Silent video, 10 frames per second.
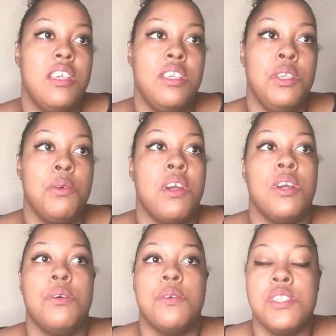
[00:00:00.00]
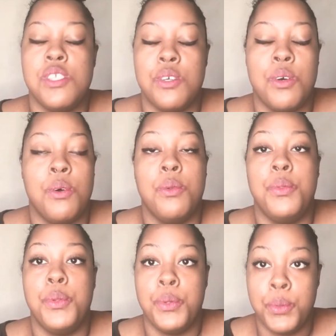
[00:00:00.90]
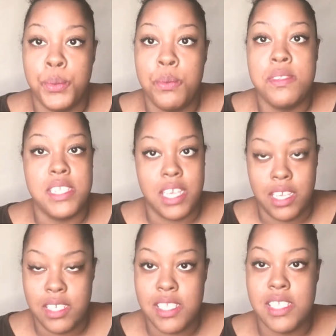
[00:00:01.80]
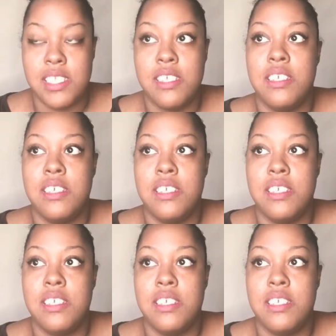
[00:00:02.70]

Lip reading: You are going to go through days.